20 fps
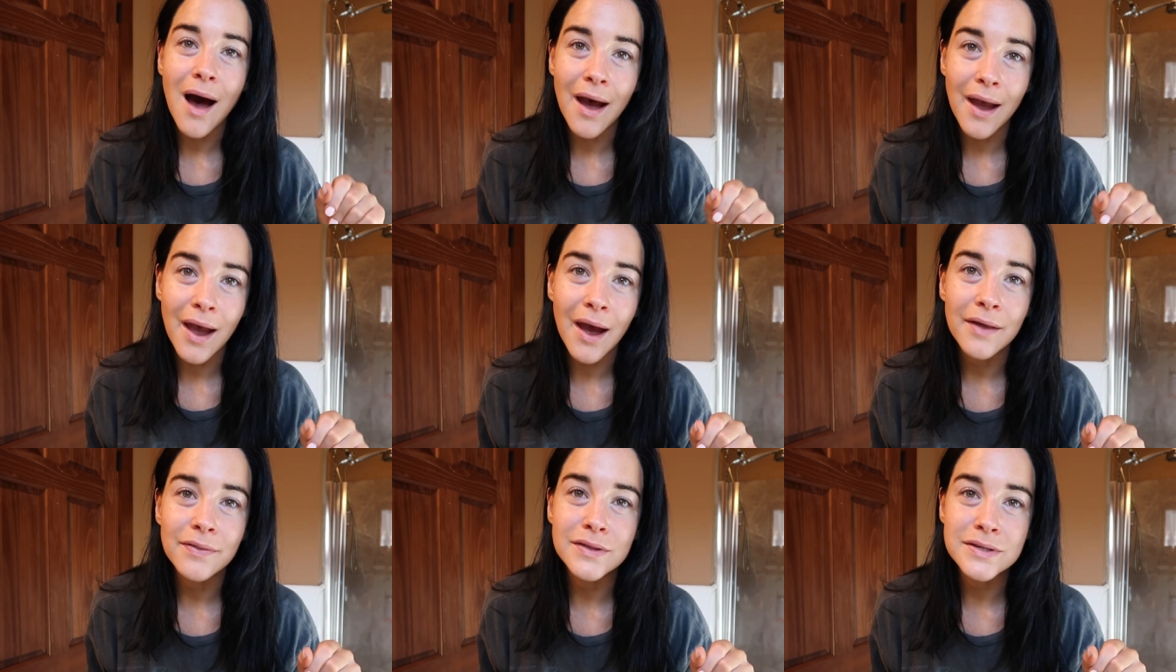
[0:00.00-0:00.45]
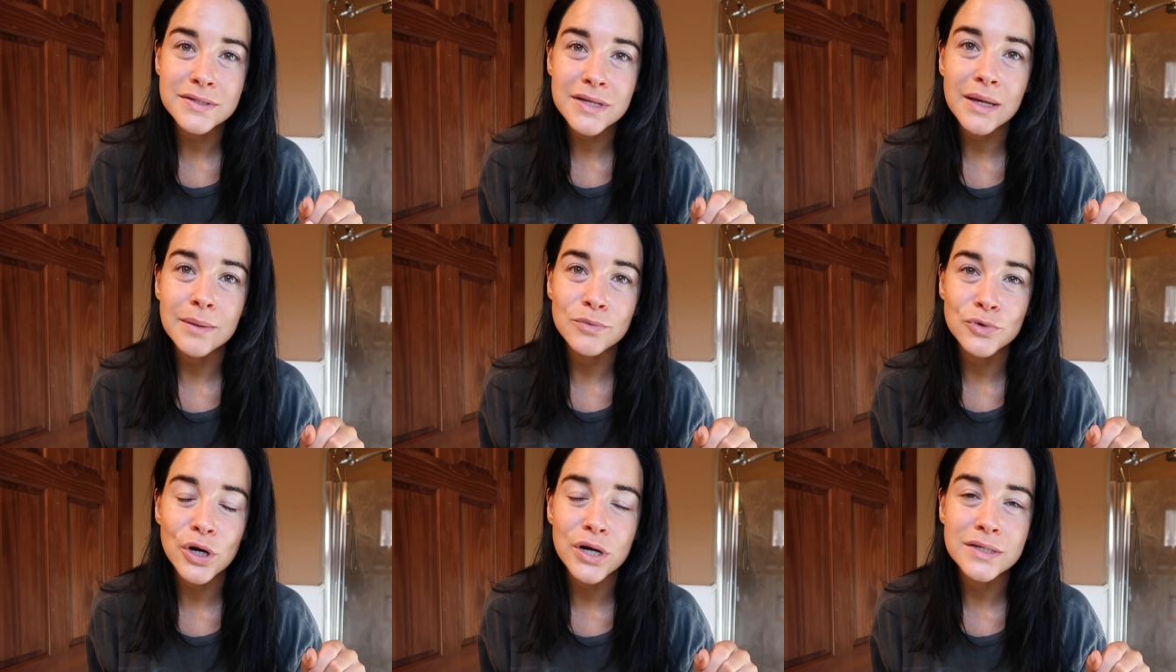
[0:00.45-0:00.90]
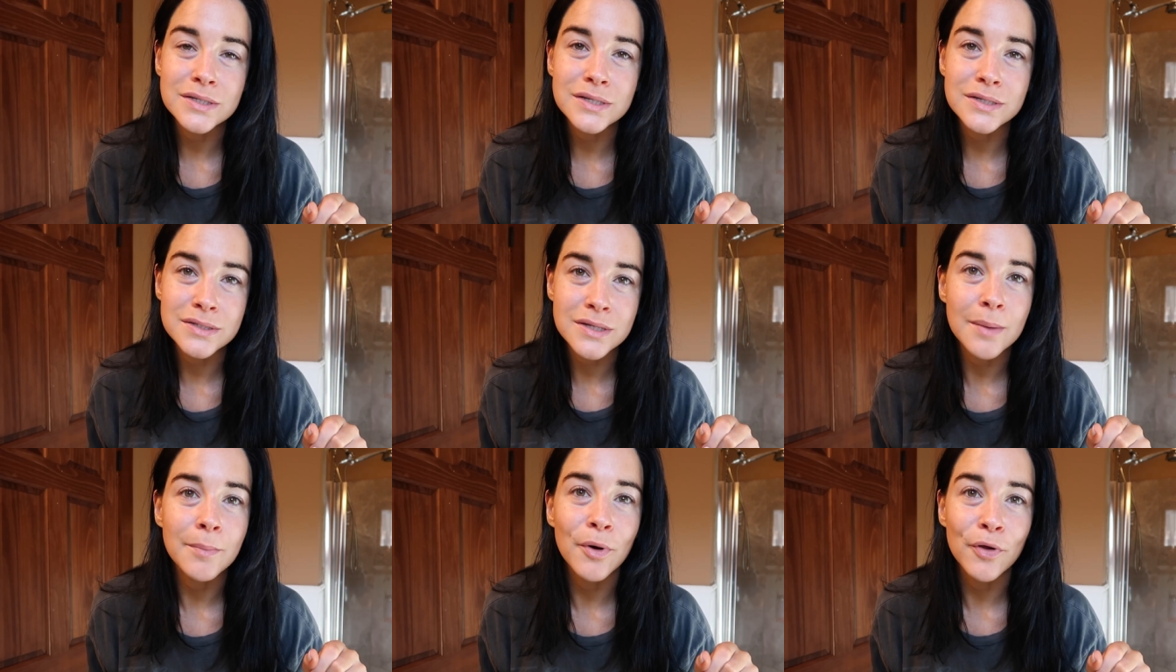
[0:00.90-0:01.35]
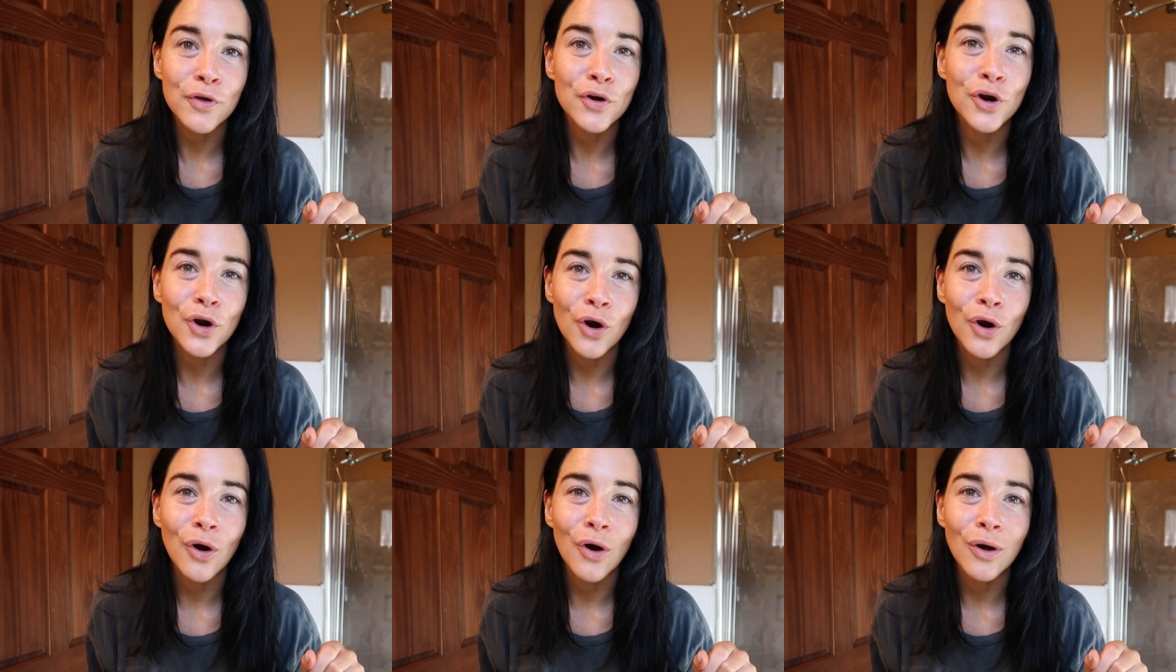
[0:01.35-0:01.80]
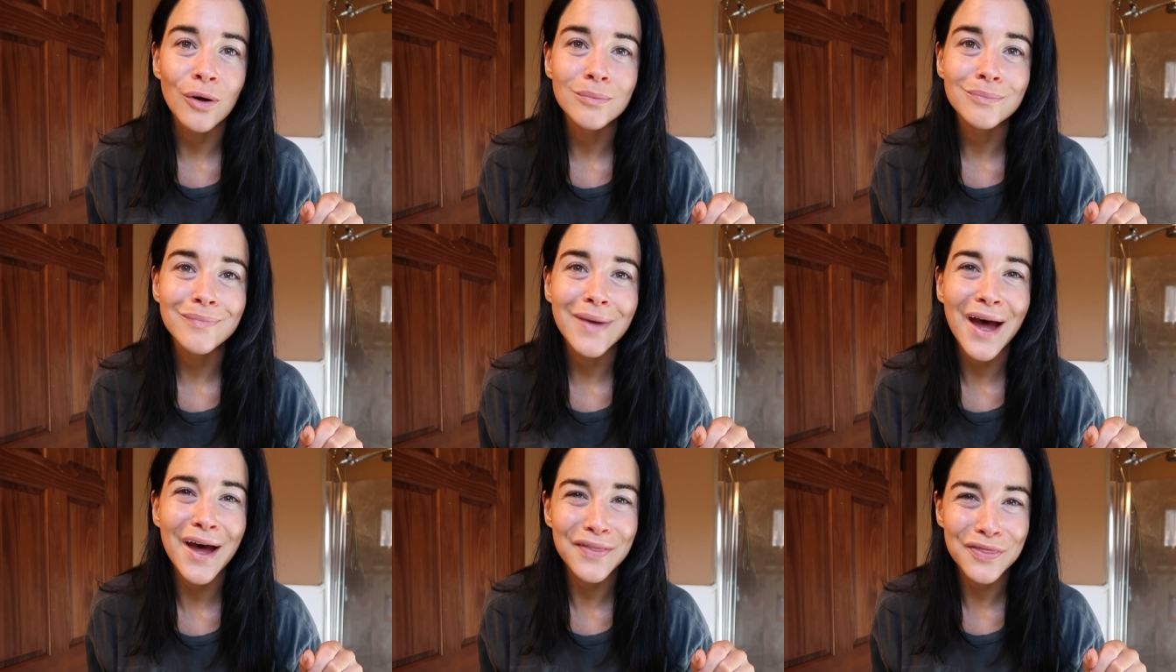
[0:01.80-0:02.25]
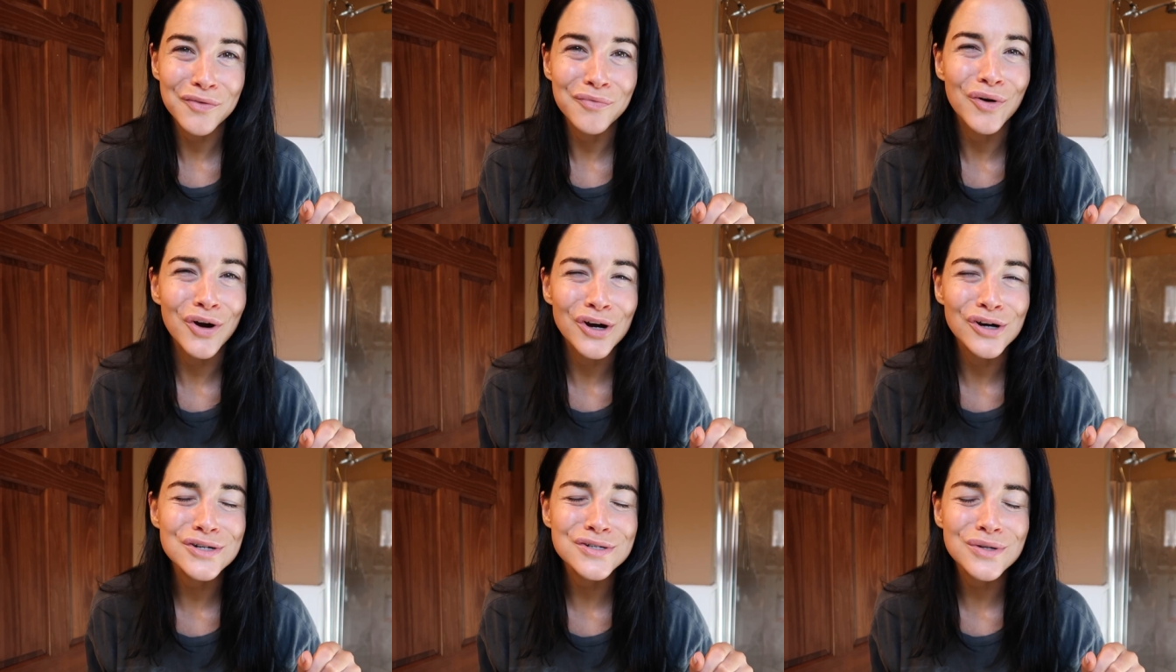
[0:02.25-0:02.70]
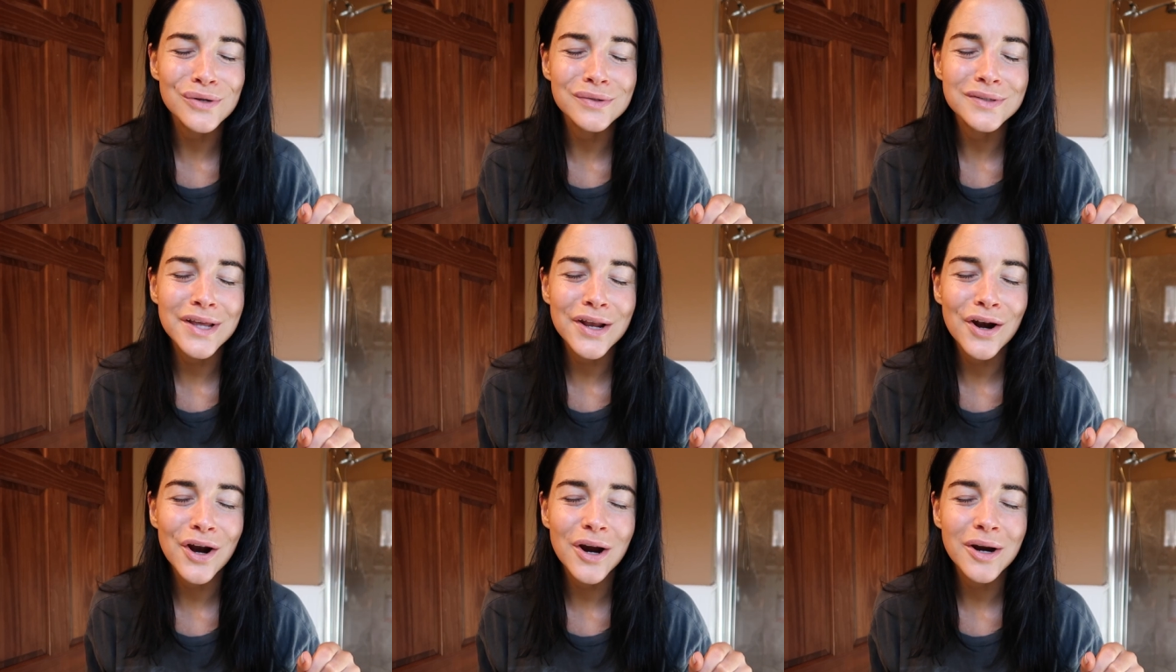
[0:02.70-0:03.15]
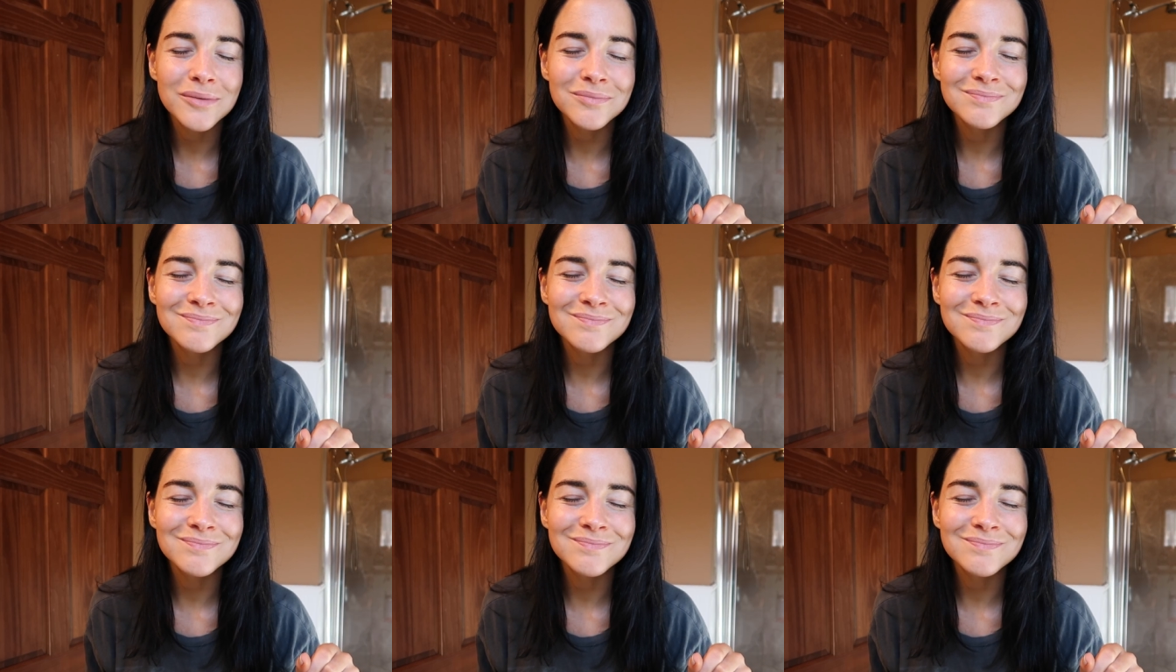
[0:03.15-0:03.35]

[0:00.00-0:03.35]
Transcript: I had the same dress as some other girl at the rehearsal dinner.